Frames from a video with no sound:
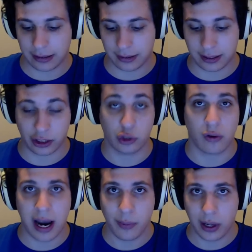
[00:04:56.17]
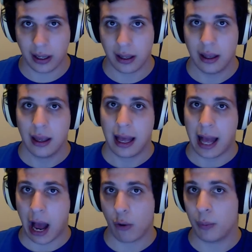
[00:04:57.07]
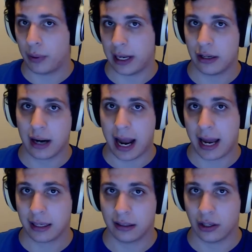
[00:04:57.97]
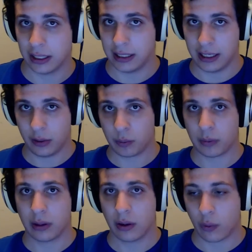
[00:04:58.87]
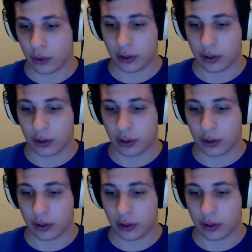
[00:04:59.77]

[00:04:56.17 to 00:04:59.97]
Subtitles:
describing how a player acts on a team, or